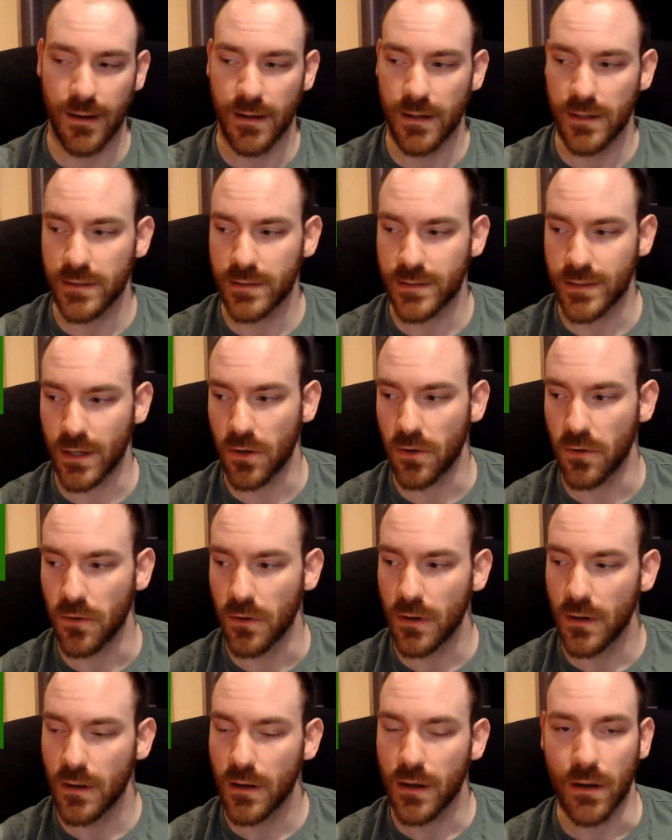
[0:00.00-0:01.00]
so
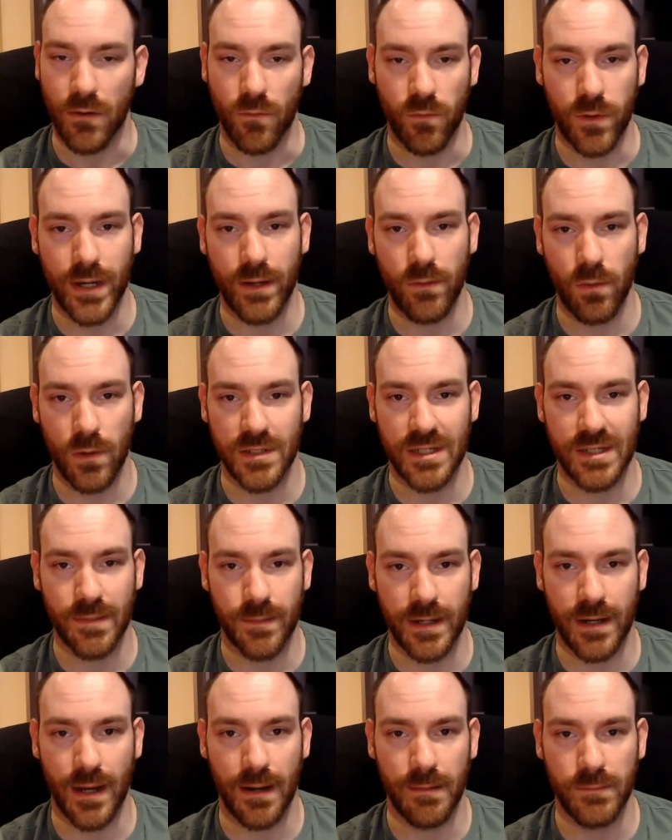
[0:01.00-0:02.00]
we want to
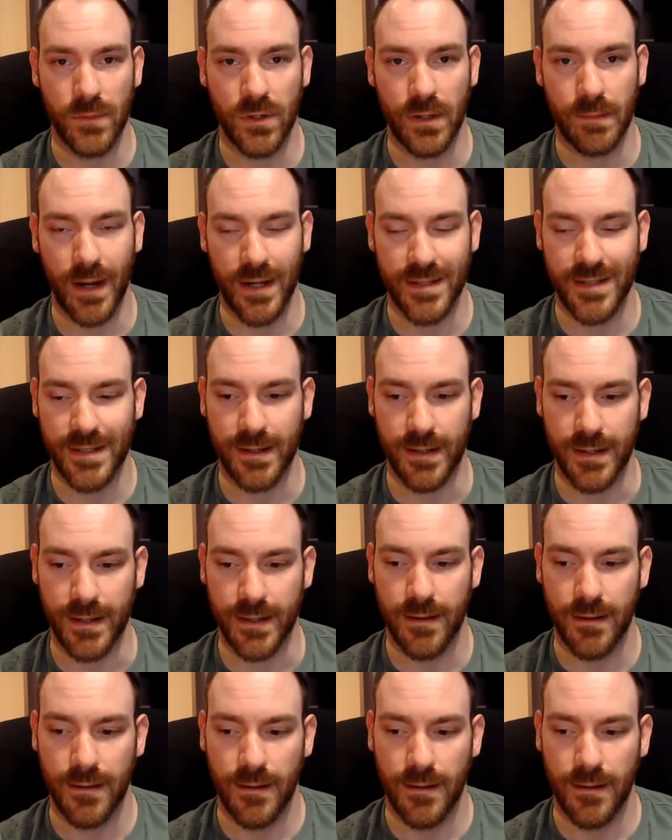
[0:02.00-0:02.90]
become more masculine